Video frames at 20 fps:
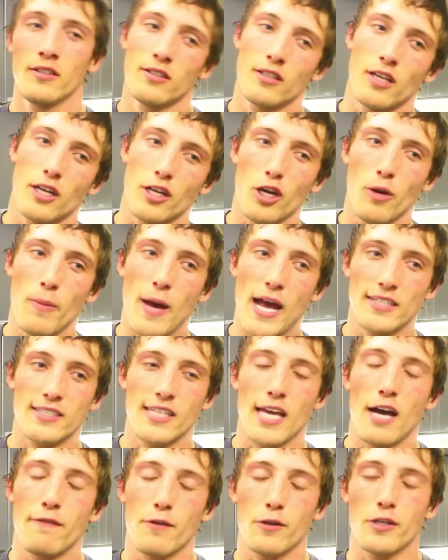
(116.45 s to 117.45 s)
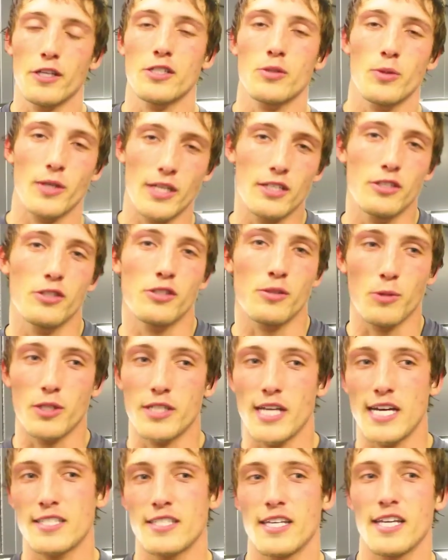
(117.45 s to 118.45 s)
going to go back to California this week and do some more
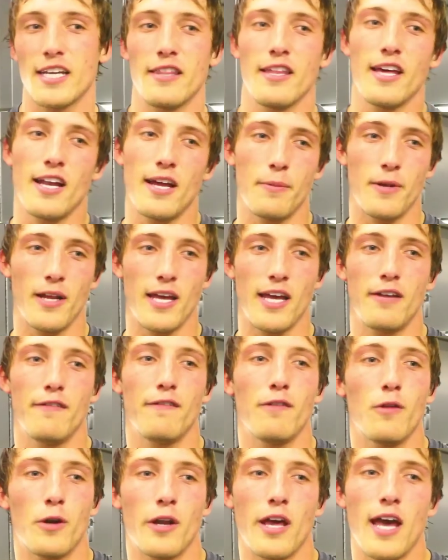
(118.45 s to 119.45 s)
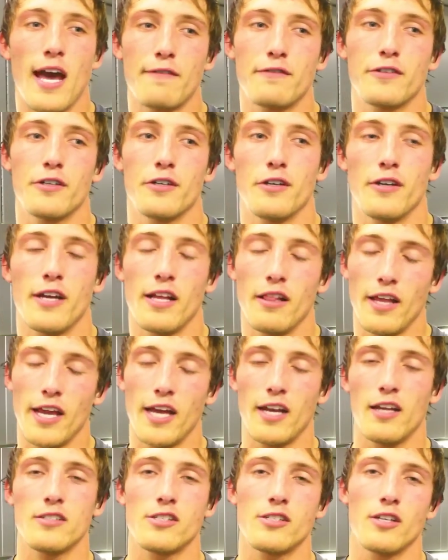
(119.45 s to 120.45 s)
testing, and then I'm going to head to Florida after
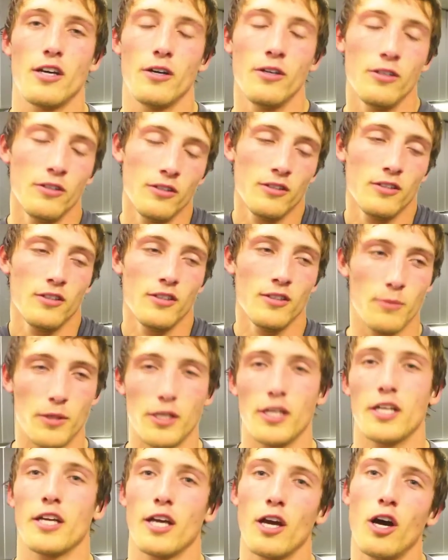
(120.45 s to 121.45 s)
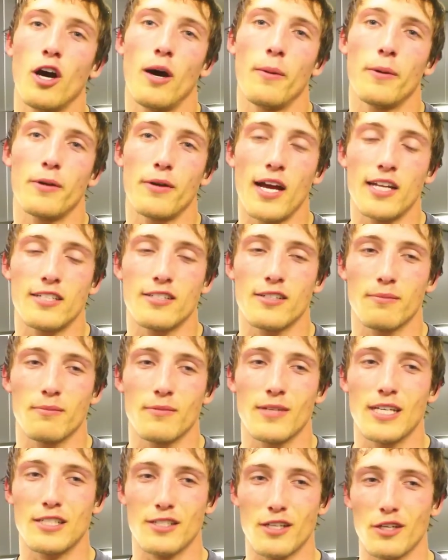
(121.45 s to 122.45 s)
Atlanta. So be good to get home and ride some
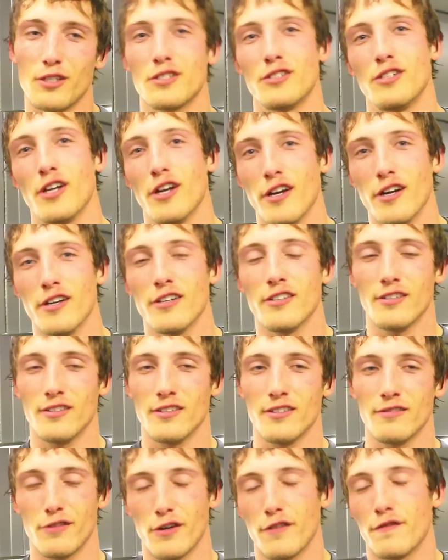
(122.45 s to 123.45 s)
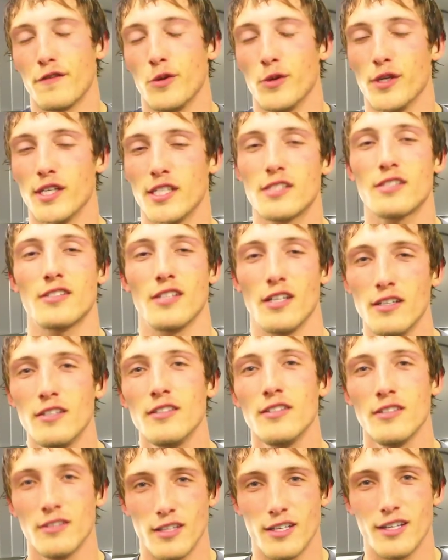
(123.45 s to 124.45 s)
East Coast dirt and for a few weeks. So
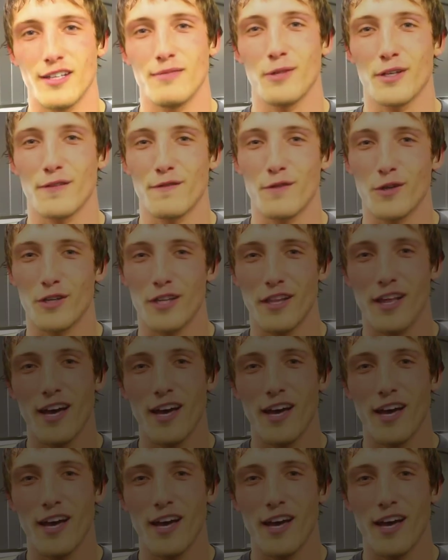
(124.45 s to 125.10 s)
I'm looking forward to